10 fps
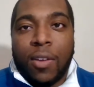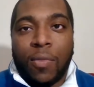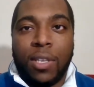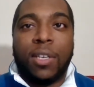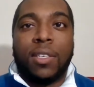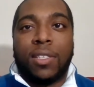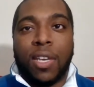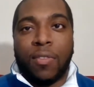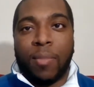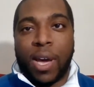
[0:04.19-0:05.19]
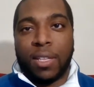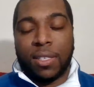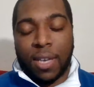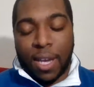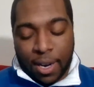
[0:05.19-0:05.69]
Really good to see everybody
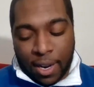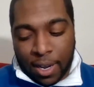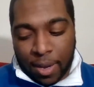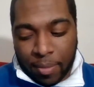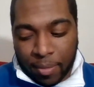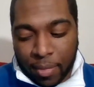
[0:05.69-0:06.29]
tonight. I